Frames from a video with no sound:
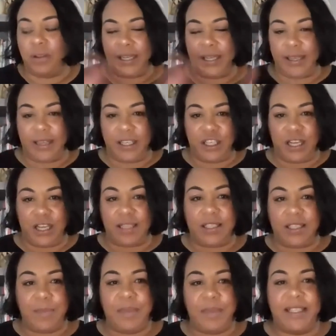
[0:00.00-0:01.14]
like the
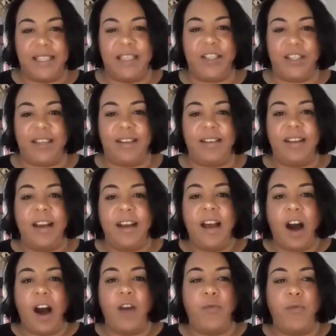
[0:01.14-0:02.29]
juxtaposition
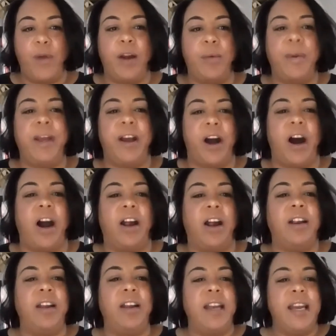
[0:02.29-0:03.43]
of where we
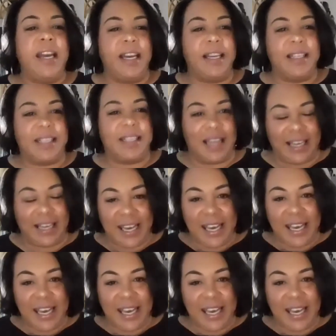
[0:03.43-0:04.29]
are is like,